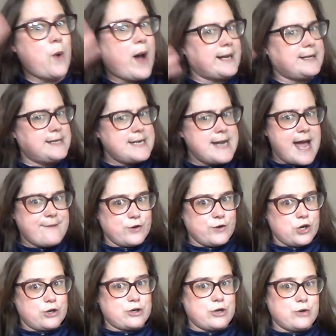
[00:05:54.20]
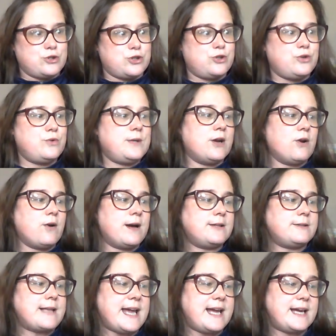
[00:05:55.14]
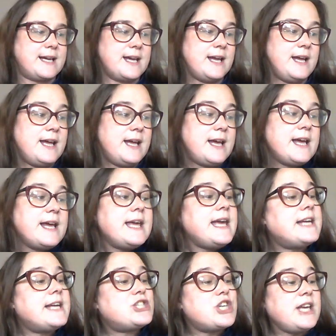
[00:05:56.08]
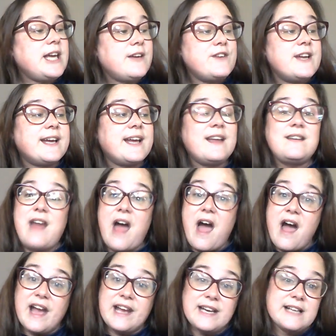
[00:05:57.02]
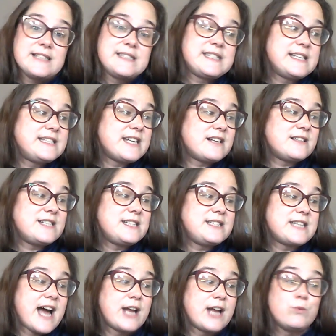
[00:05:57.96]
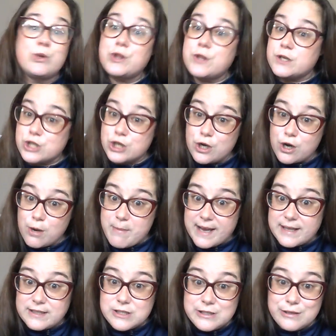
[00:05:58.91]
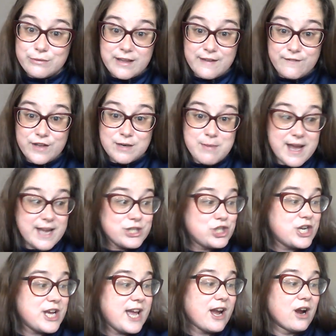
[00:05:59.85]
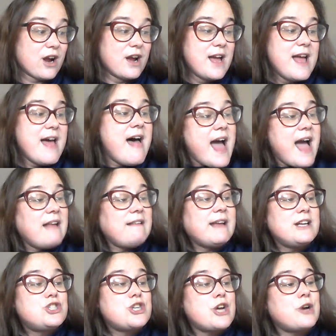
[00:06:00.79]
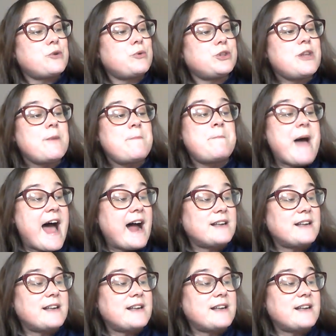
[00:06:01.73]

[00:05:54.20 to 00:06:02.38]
so I never go too near a lake. Each evening at 9, I sit down to dine with the termites who live in my chair, and I joke with the